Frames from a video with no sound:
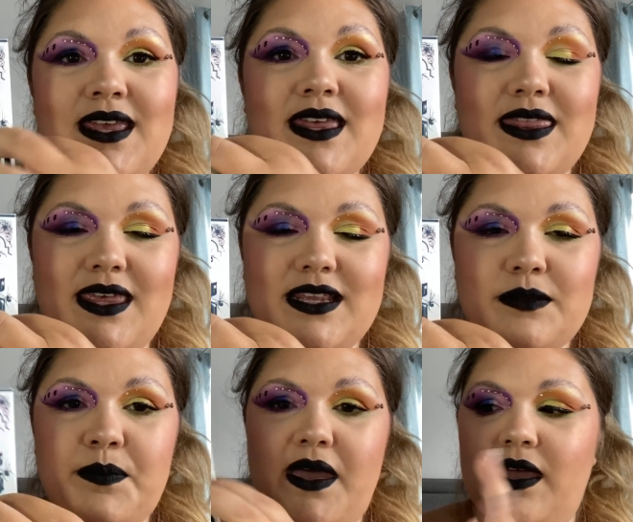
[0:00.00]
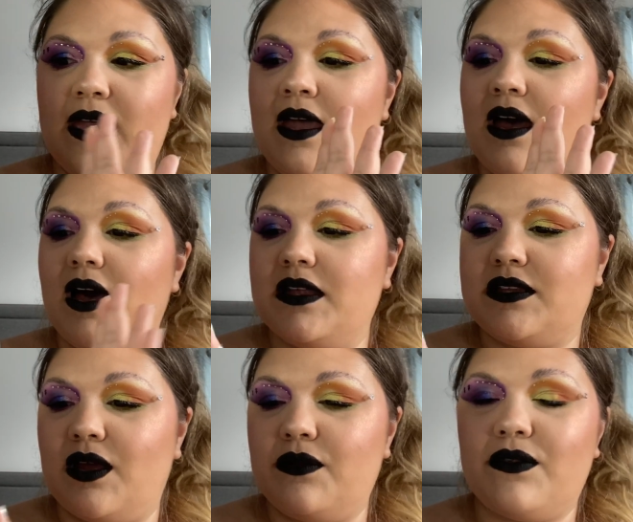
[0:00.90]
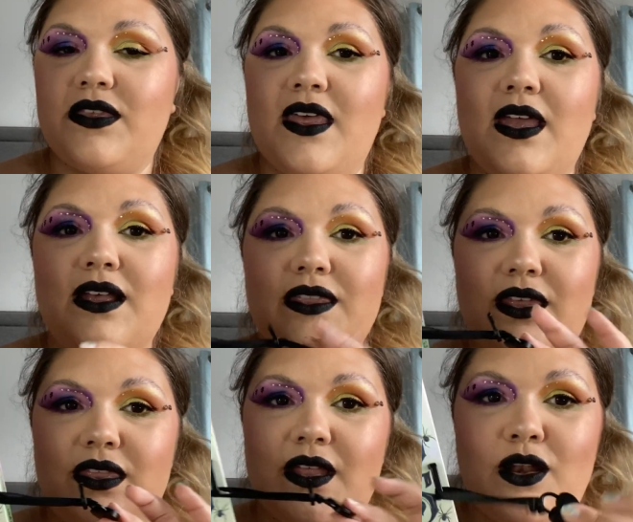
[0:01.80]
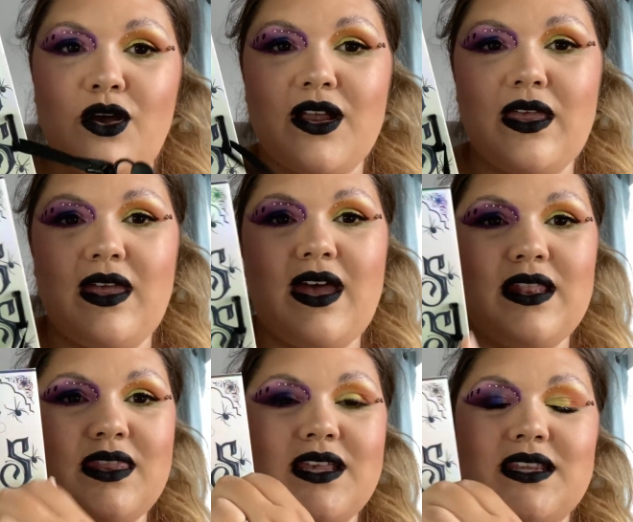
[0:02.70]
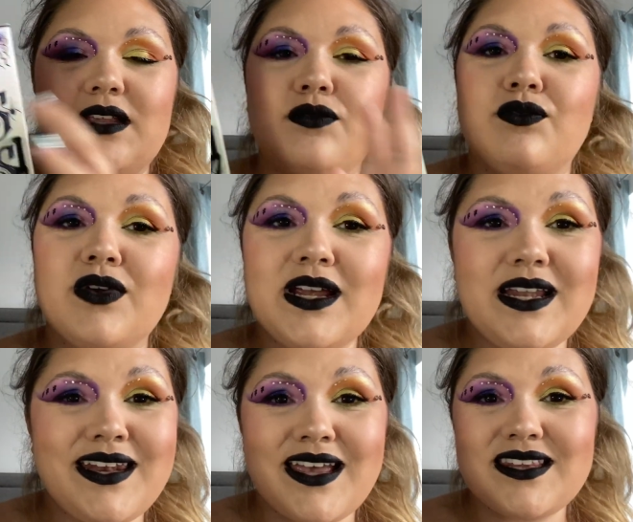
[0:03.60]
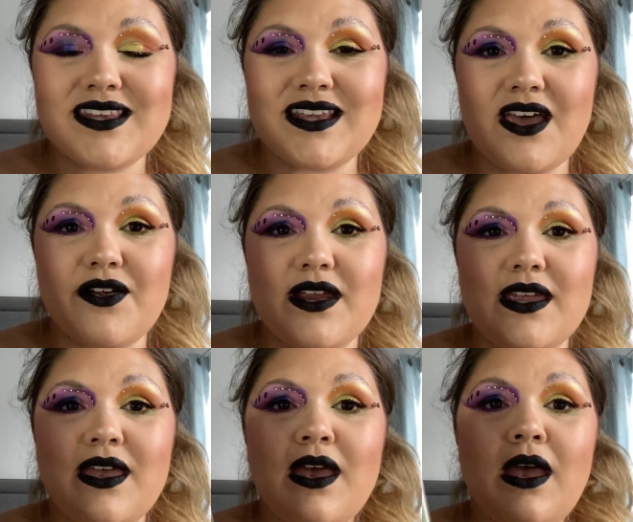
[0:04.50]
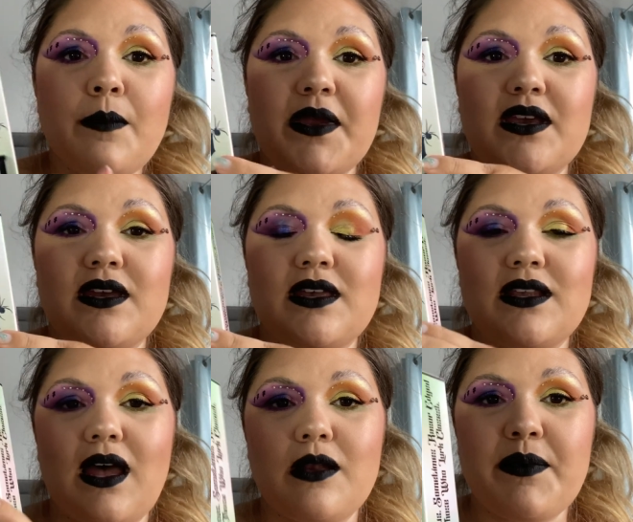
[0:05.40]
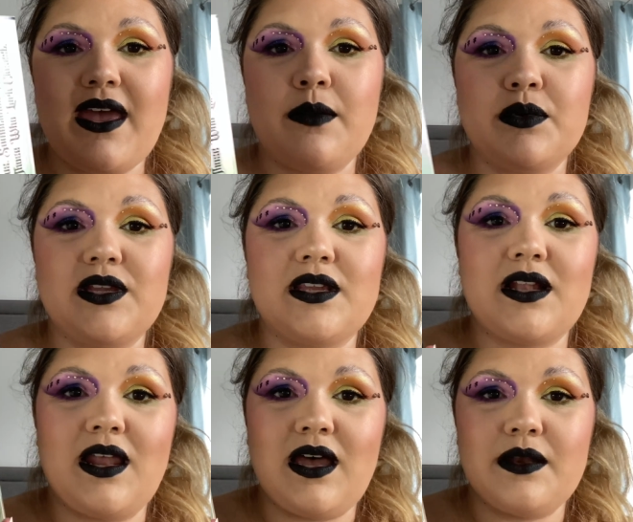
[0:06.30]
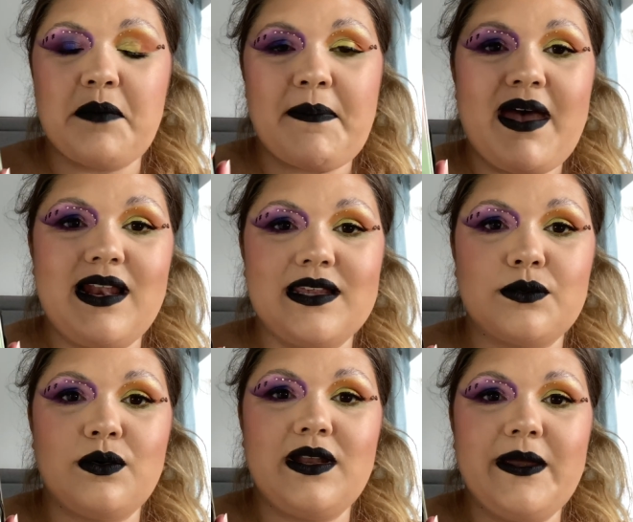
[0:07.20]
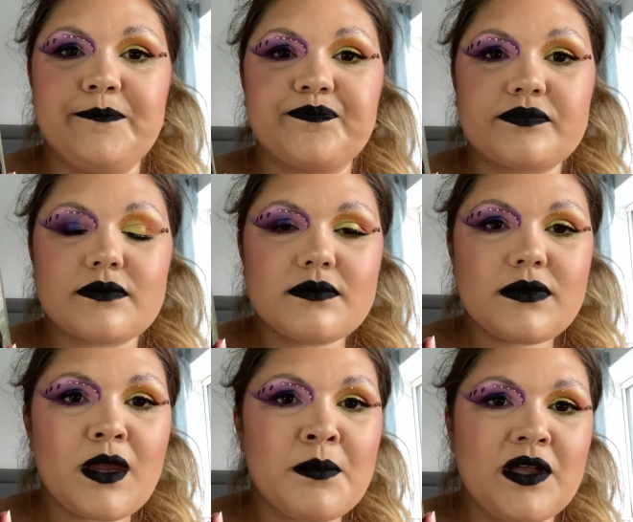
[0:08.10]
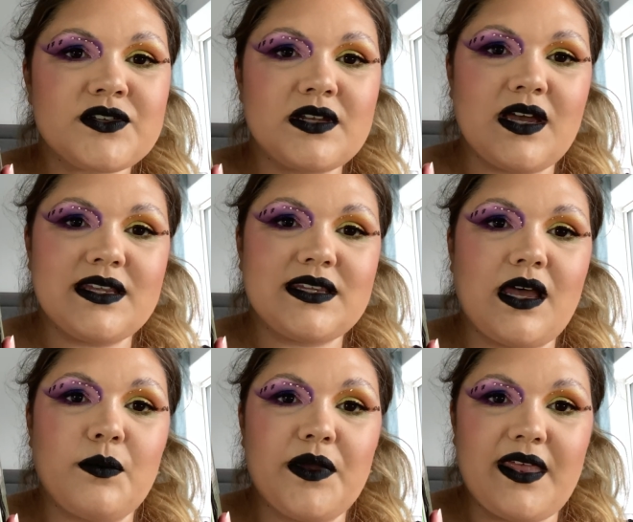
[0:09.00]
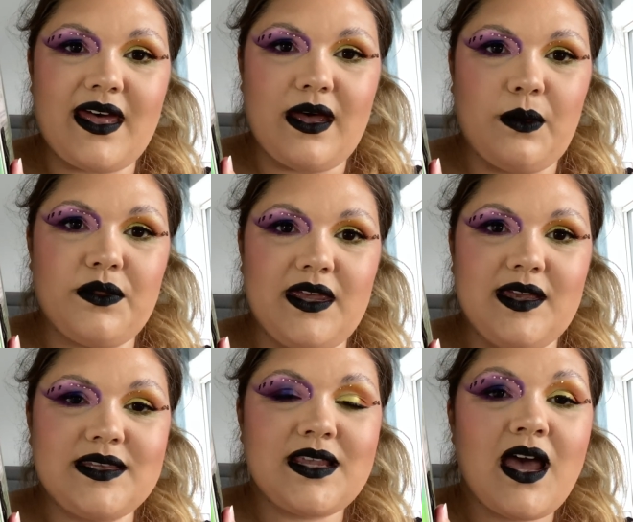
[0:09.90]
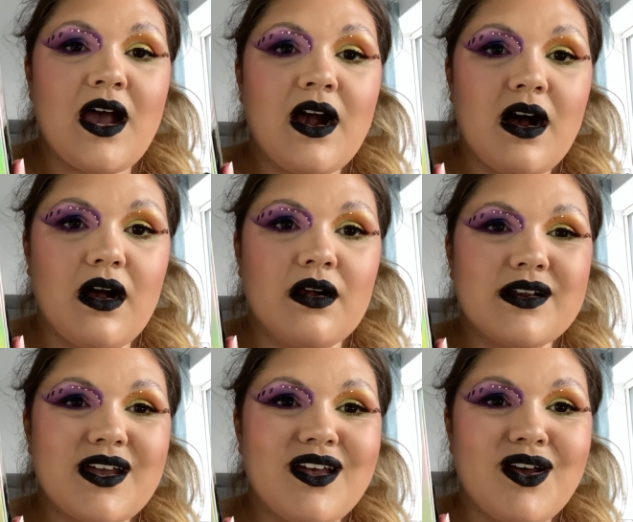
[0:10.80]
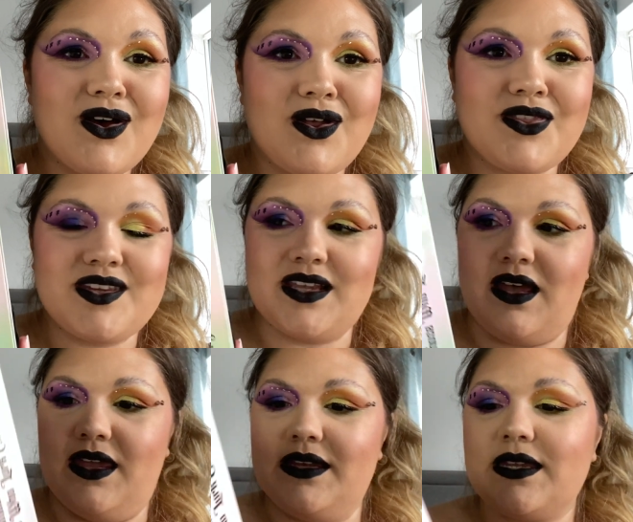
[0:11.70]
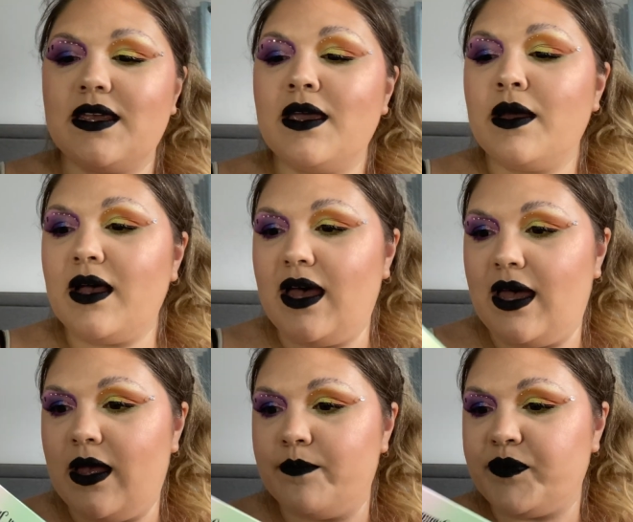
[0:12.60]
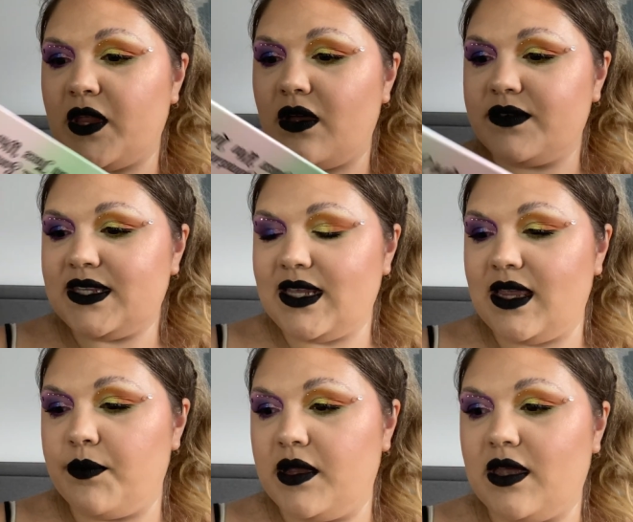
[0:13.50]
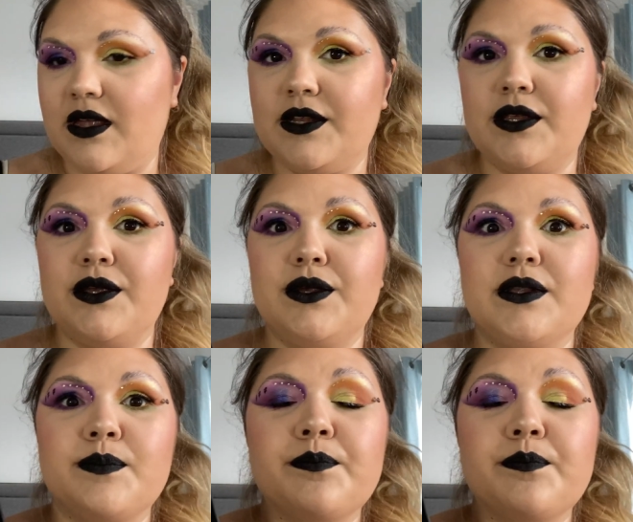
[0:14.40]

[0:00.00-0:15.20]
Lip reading: this bit. I don't think that the locket and this is really necessary because I'd be able to slide my palettes all in much nicer without this hunk on the side. Obviously we only use